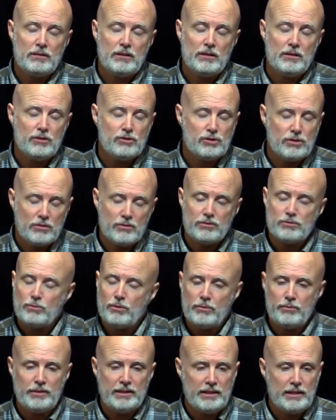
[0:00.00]
you know, show us
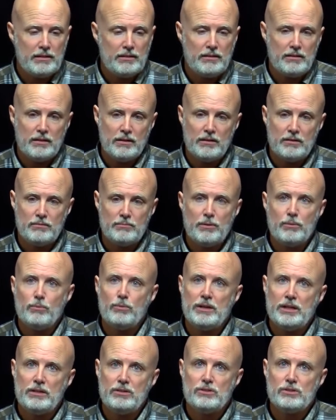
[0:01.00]
what we need to know, but
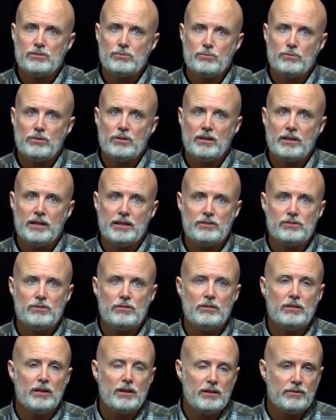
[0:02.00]
we just want to let
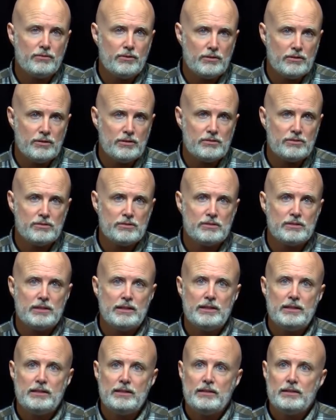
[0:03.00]
you love on us
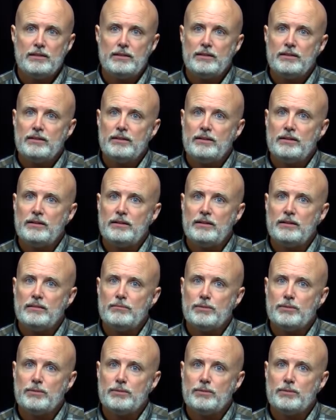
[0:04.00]
uh,